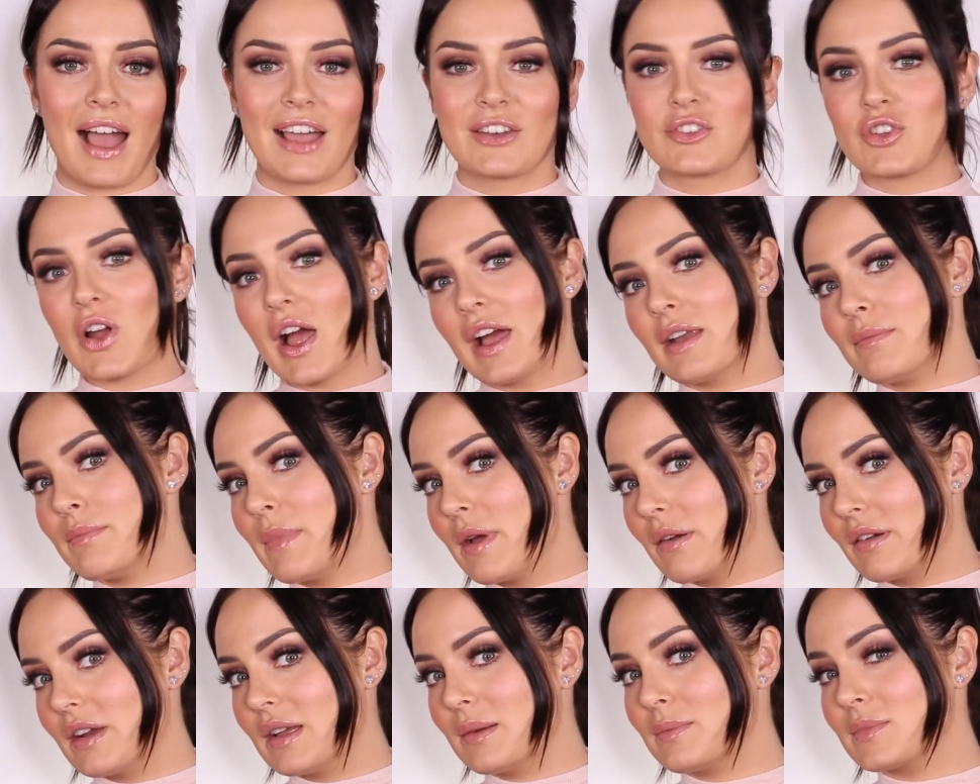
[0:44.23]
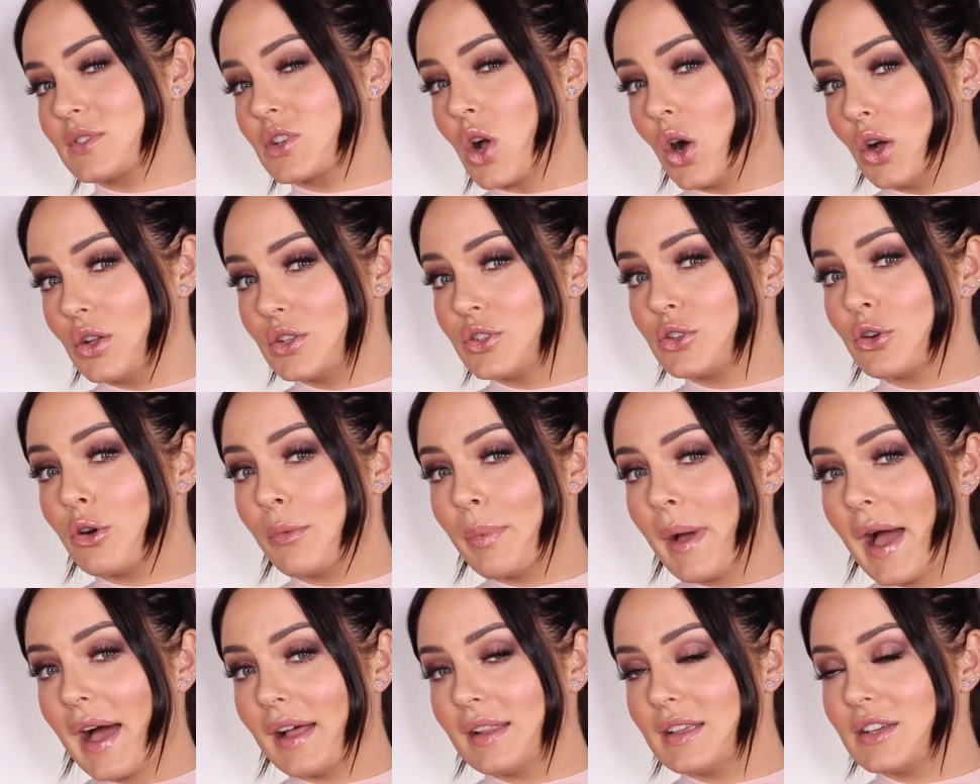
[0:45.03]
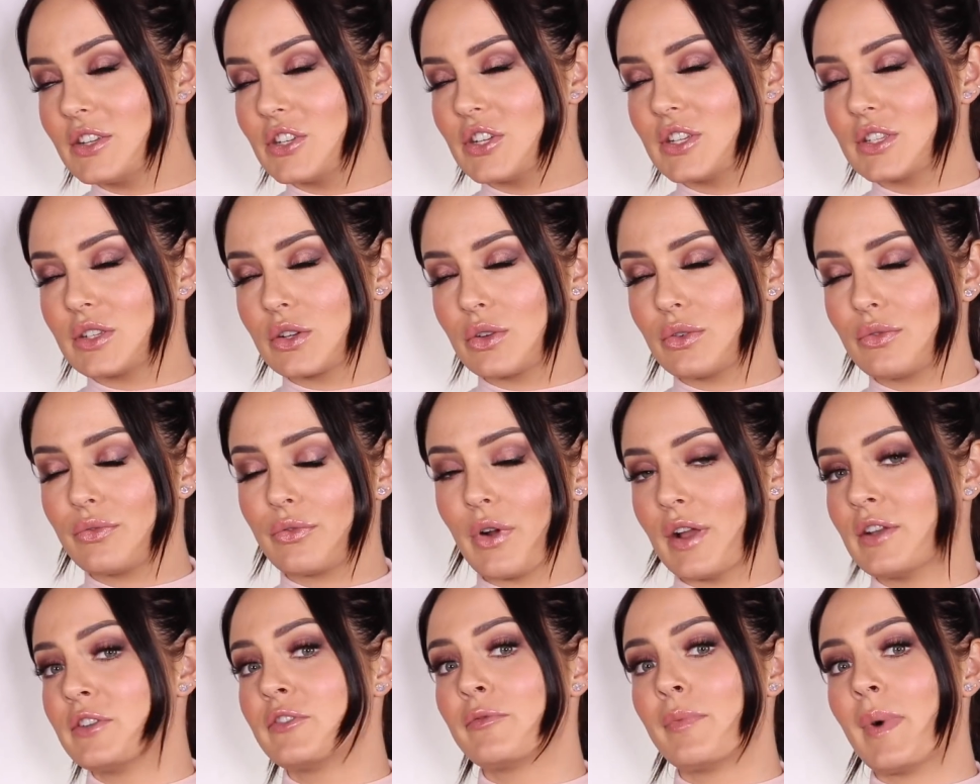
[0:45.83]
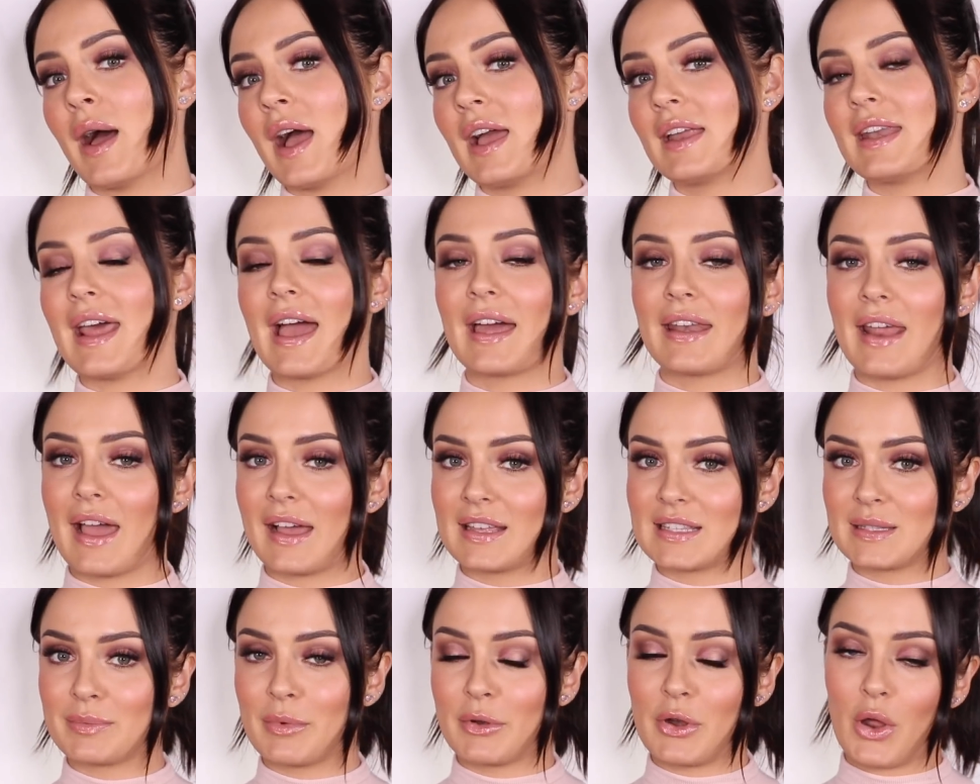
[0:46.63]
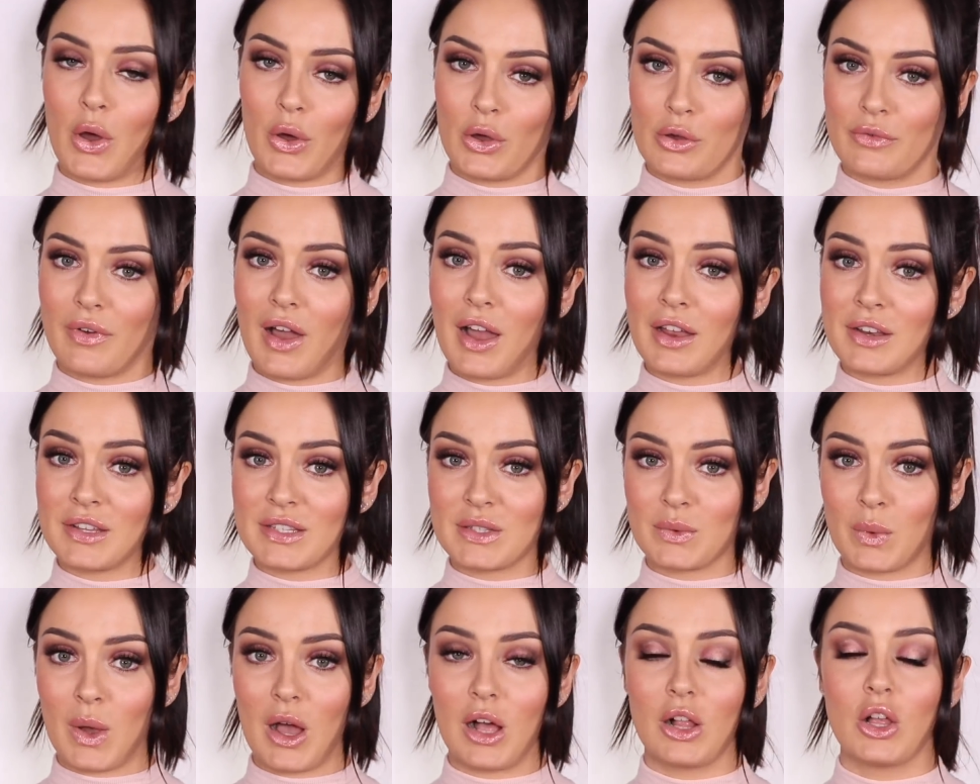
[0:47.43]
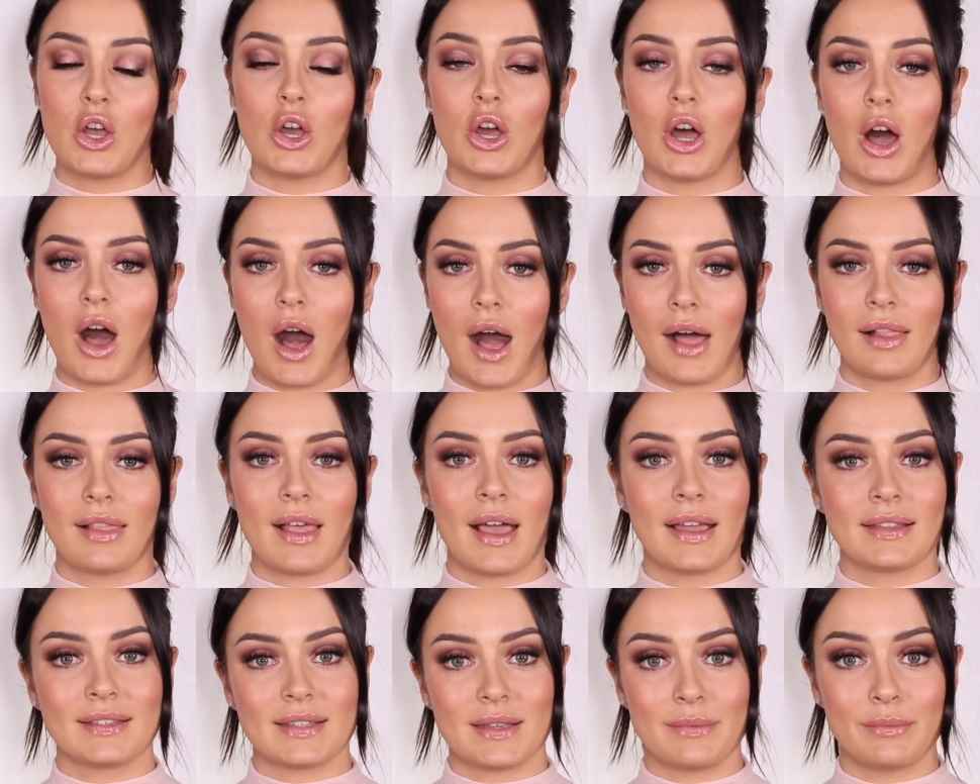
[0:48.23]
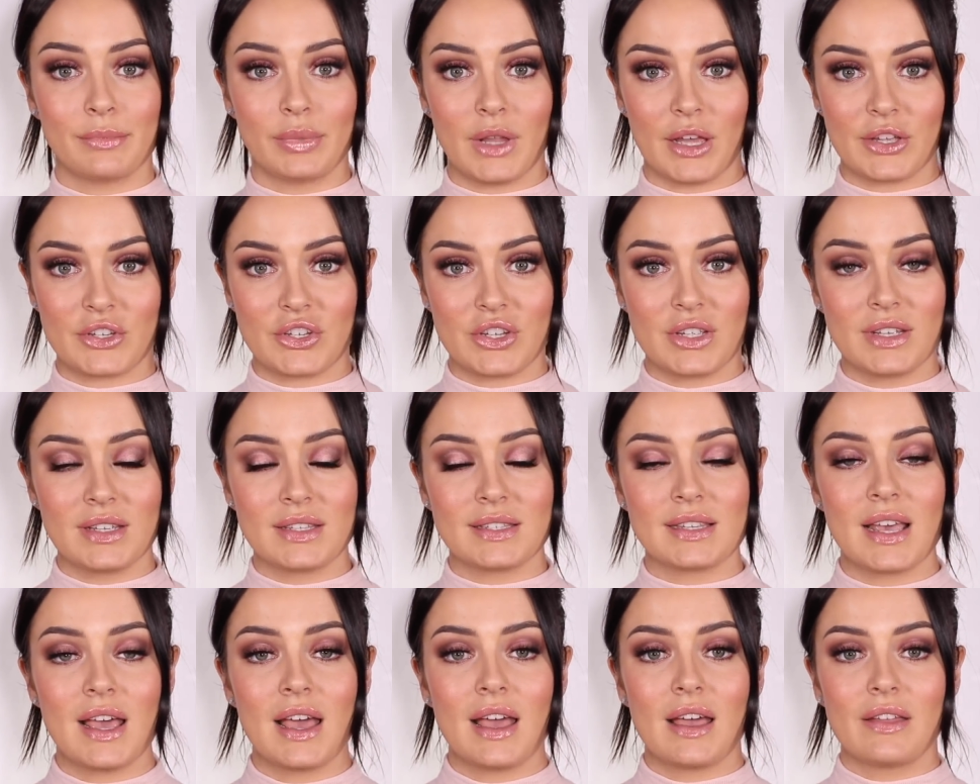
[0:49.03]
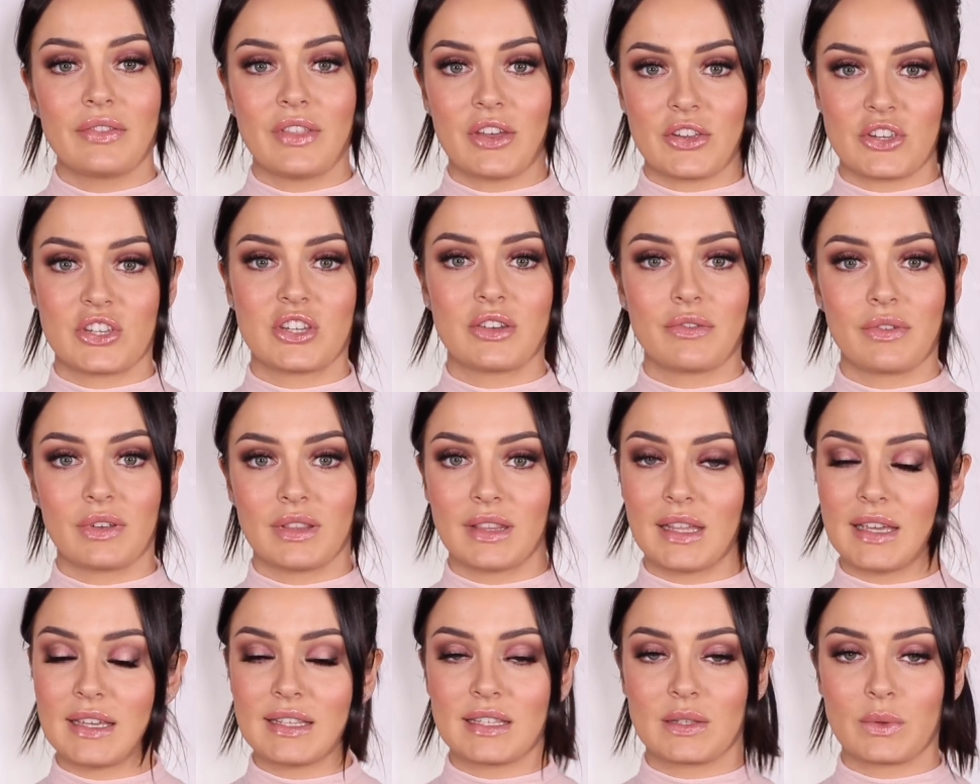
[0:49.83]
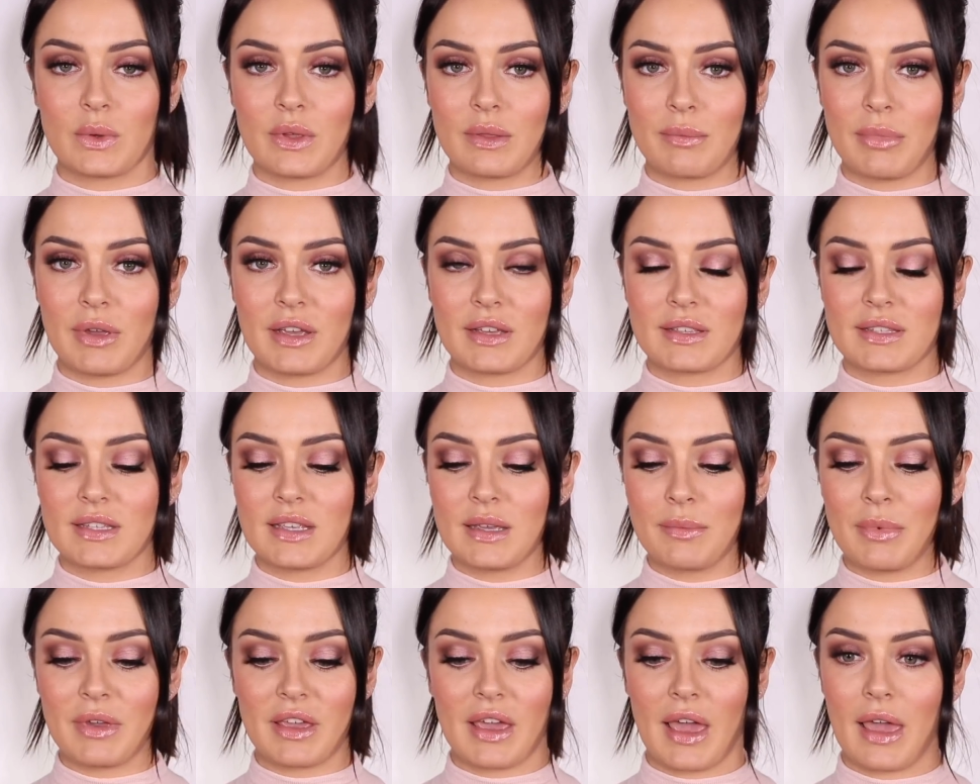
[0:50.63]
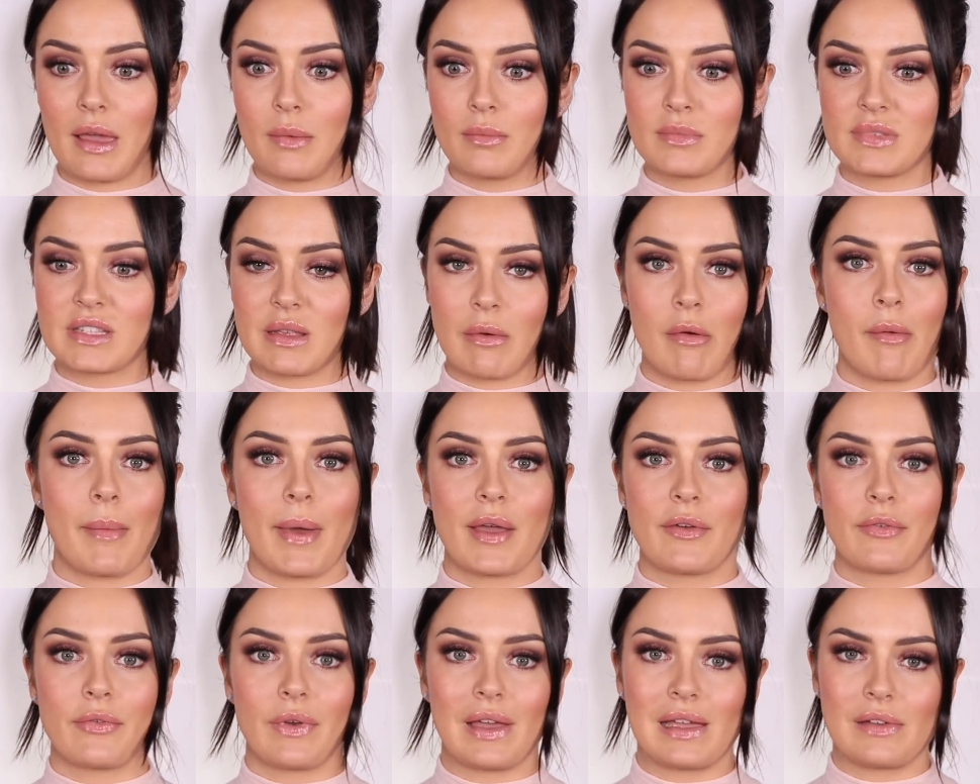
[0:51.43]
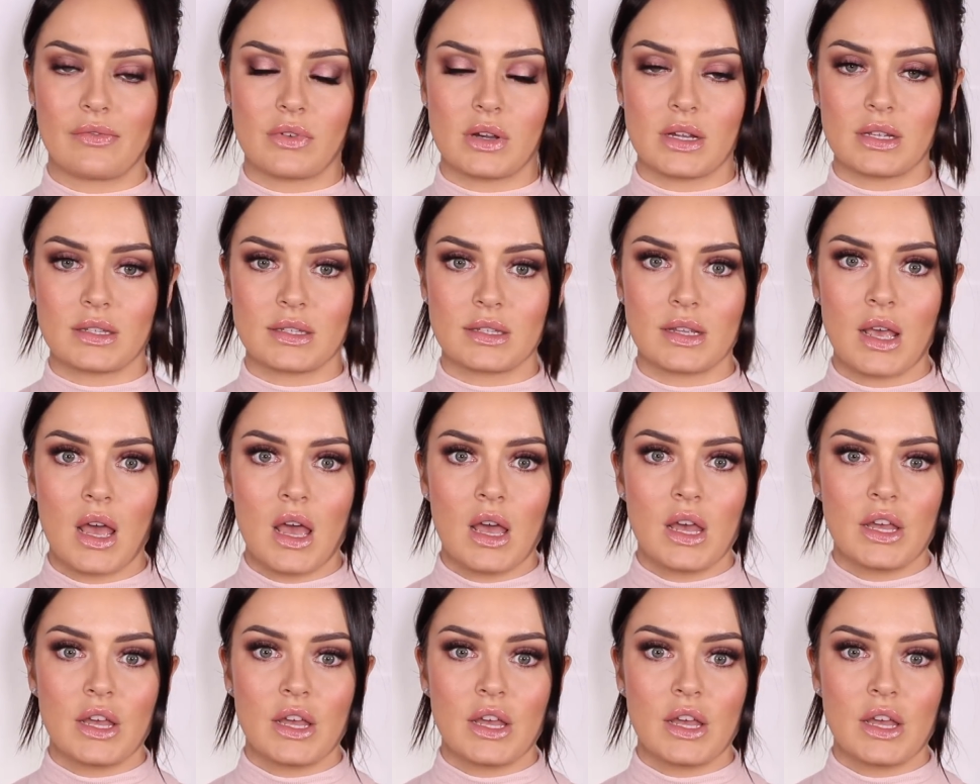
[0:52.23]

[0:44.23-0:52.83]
I tried Miriam's contour palette, she's a good friend of mine, and Aspen Ovard as well. Her highlights and blushes that she released with Pixi became some of my favorites.